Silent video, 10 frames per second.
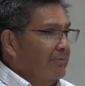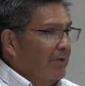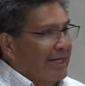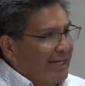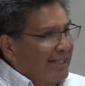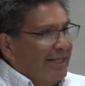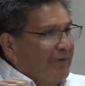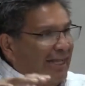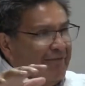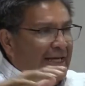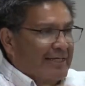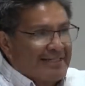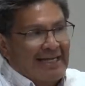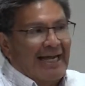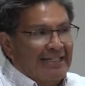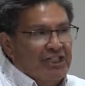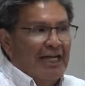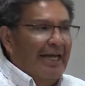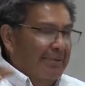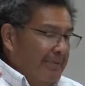We kind of we have like a side
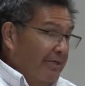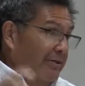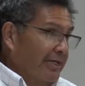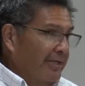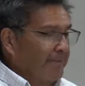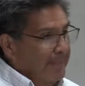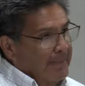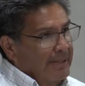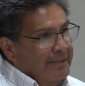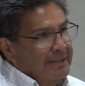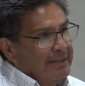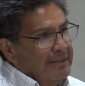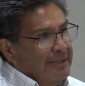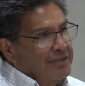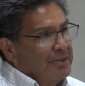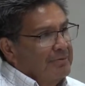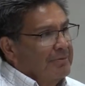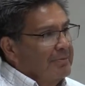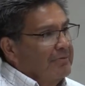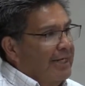chat here and there they said,
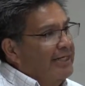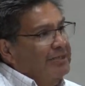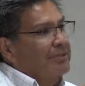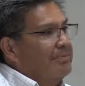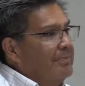Randy,